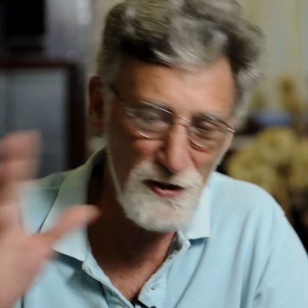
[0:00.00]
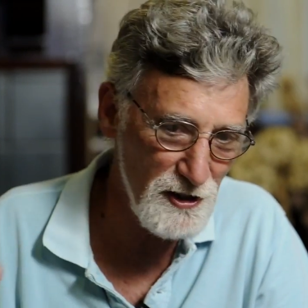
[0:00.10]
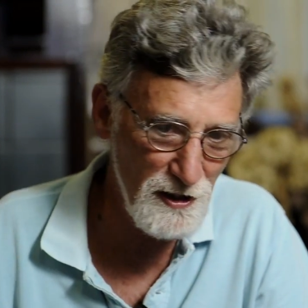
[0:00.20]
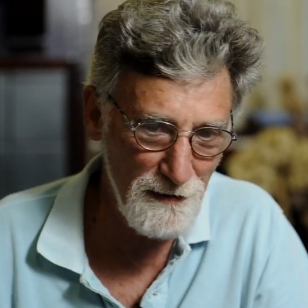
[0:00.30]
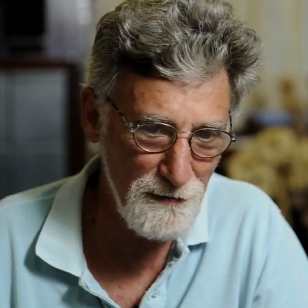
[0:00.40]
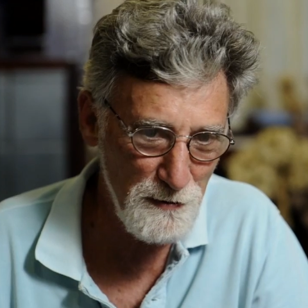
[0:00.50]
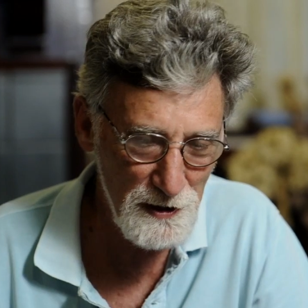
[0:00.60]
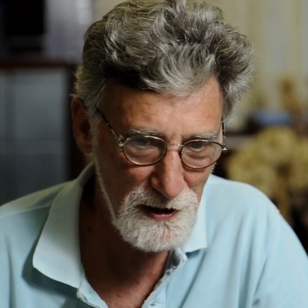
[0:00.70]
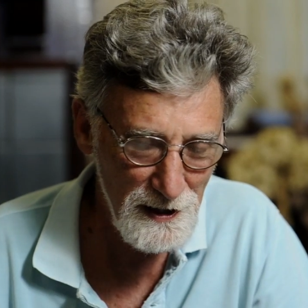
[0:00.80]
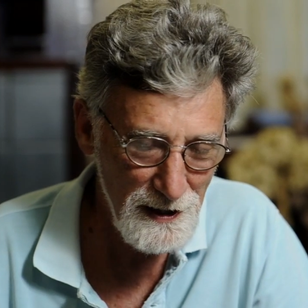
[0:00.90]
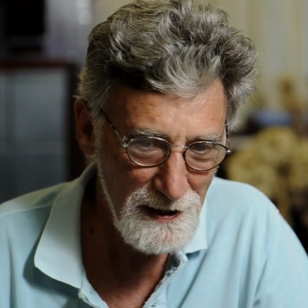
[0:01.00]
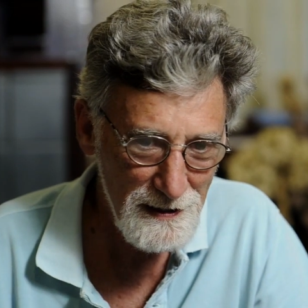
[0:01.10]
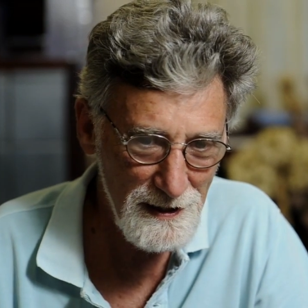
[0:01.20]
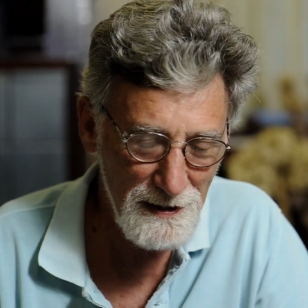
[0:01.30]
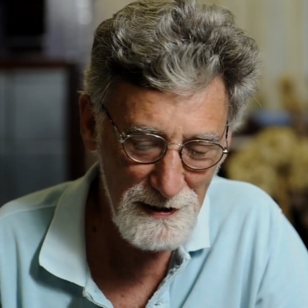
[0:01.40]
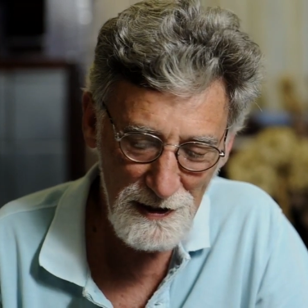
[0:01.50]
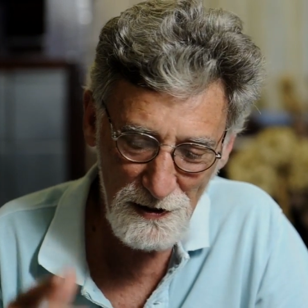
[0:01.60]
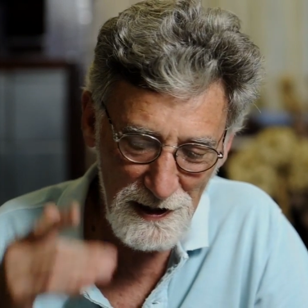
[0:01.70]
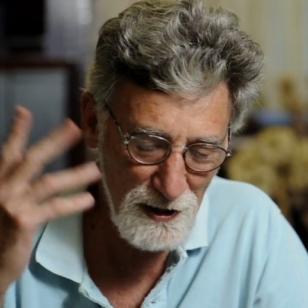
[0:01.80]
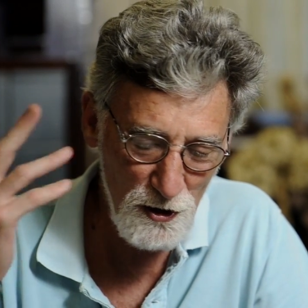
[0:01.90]
stuff that
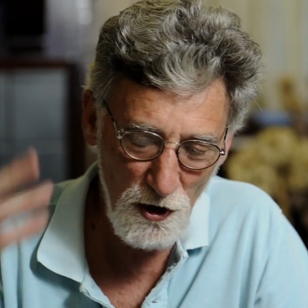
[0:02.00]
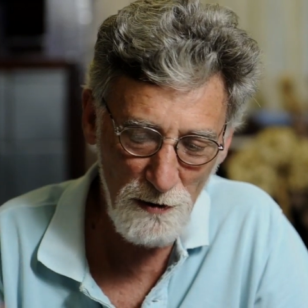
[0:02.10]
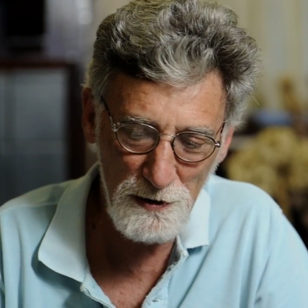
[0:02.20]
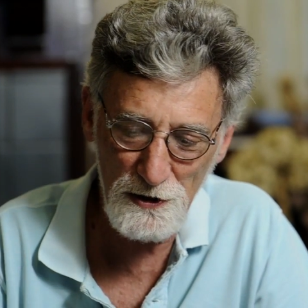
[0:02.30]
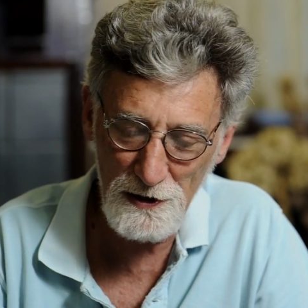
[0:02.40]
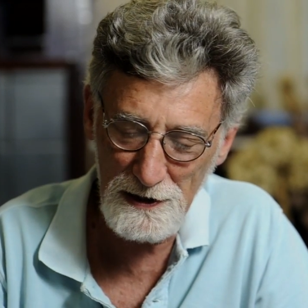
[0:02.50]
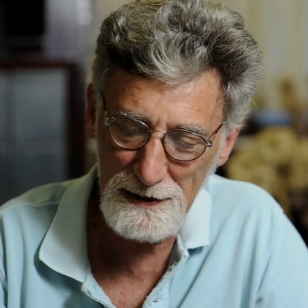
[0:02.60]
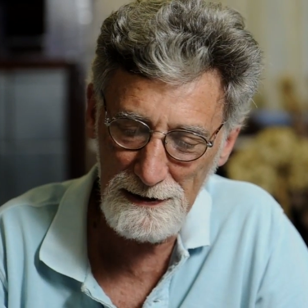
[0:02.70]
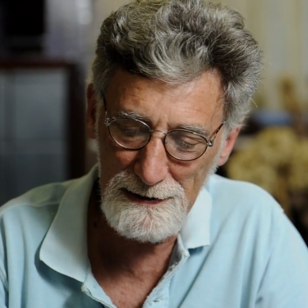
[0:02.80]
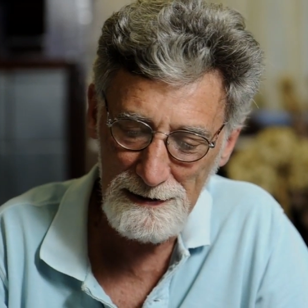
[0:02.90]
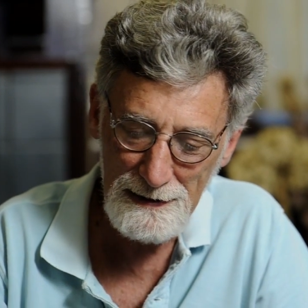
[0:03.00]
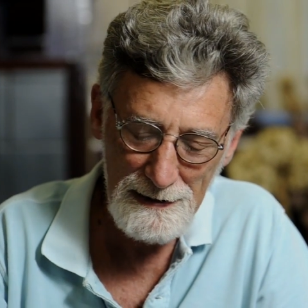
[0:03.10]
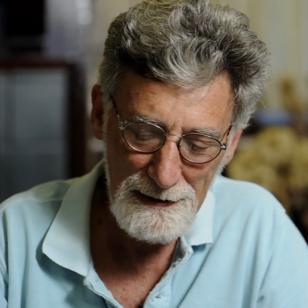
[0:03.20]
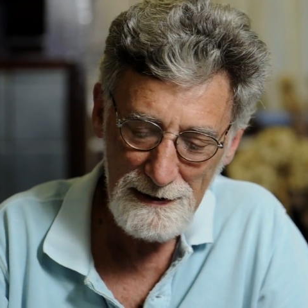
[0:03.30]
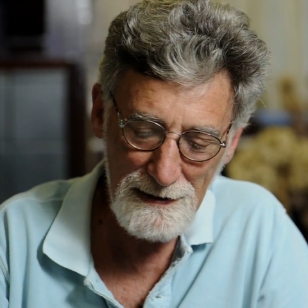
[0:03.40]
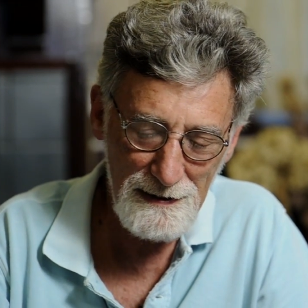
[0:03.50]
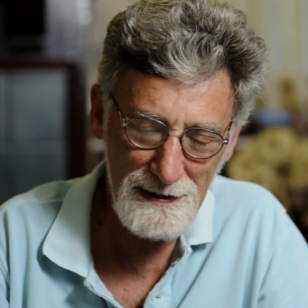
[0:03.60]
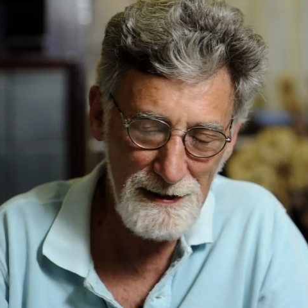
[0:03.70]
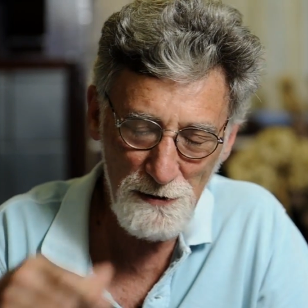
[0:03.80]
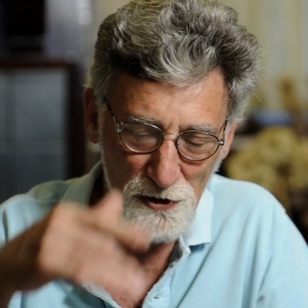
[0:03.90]
you get taught when you're a kid.
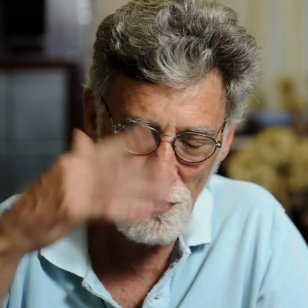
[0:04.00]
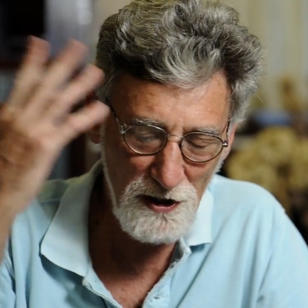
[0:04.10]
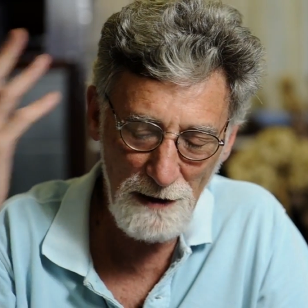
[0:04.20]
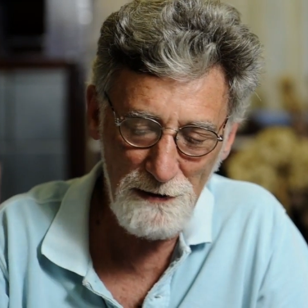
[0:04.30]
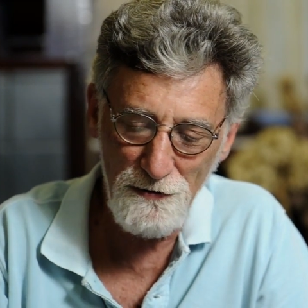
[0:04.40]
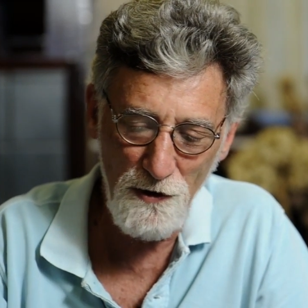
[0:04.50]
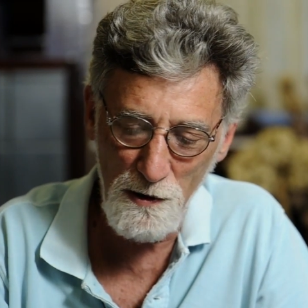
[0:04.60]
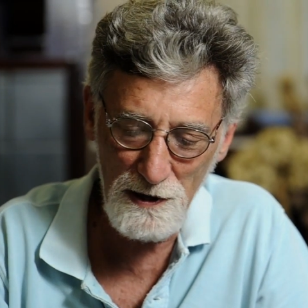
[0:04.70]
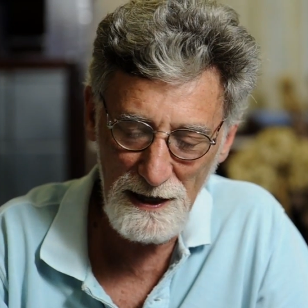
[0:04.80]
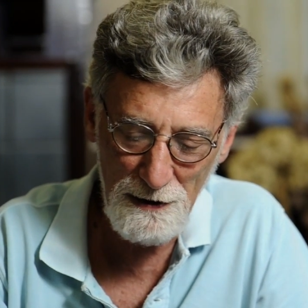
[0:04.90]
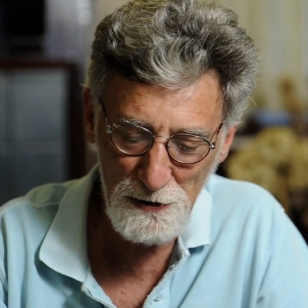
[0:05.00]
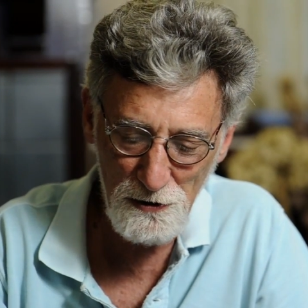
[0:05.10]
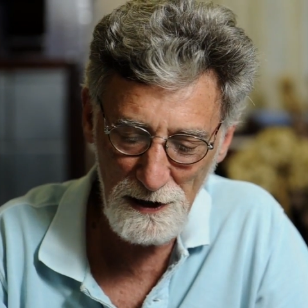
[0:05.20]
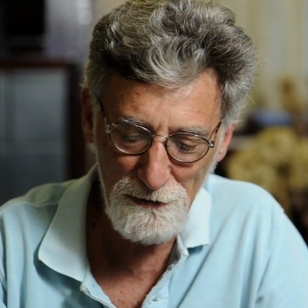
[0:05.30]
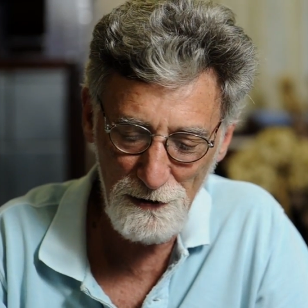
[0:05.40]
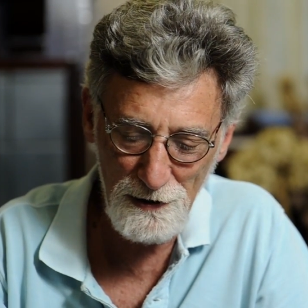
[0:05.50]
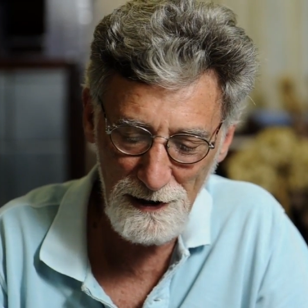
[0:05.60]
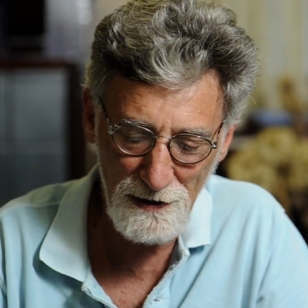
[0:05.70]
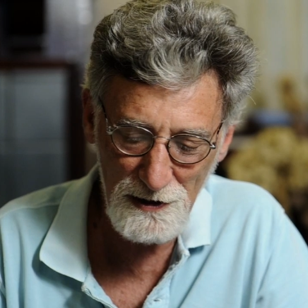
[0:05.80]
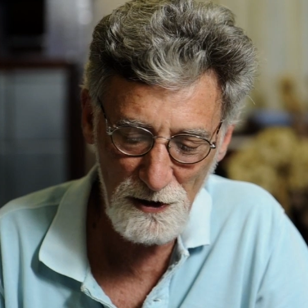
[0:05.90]
It was all coming forward, and I was trying to figure
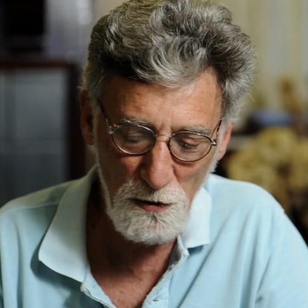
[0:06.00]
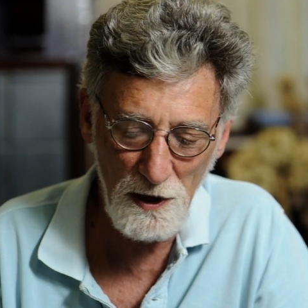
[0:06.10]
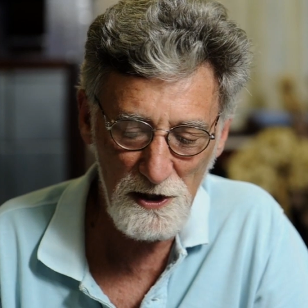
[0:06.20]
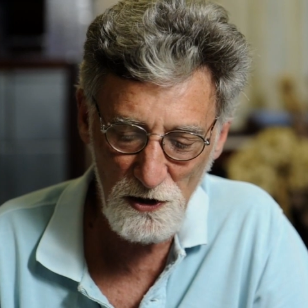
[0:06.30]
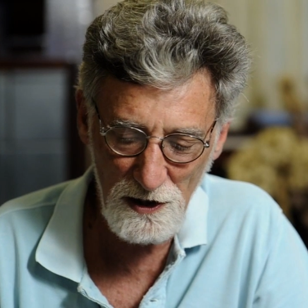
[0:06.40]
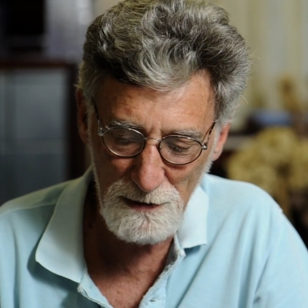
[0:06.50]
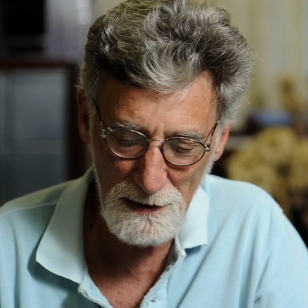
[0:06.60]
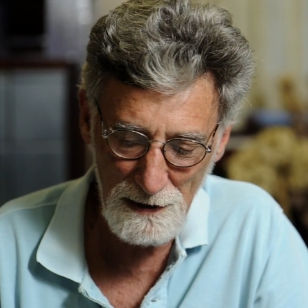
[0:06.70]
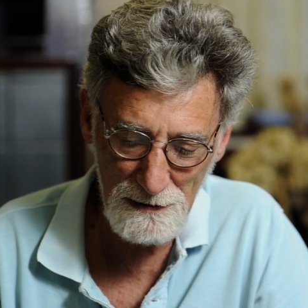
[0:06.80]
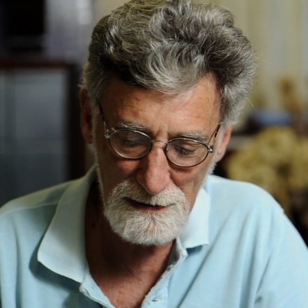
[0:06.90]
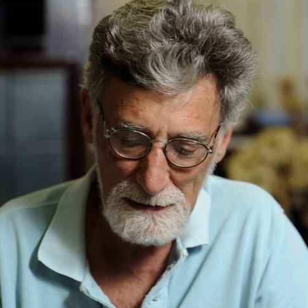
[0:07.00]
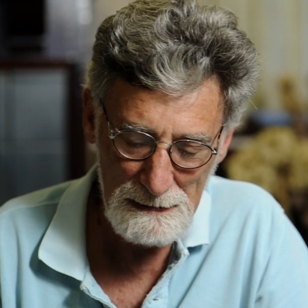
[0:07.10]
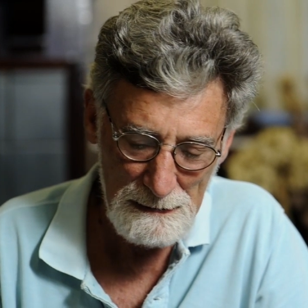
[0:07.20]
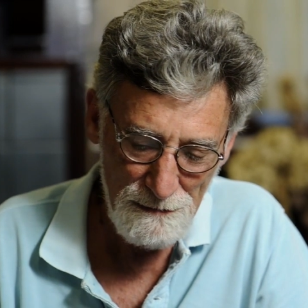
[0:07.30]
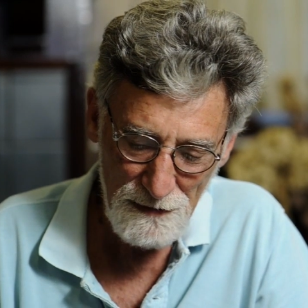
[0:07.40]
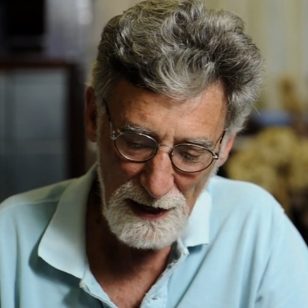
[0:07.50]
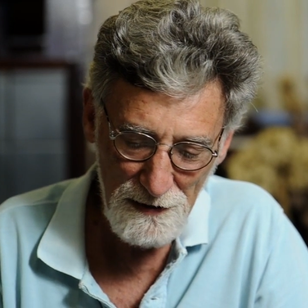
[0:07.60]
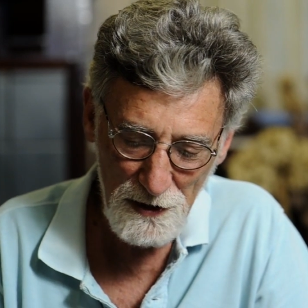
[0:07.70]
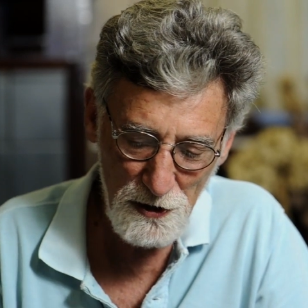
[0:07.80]
out what it's all about. And the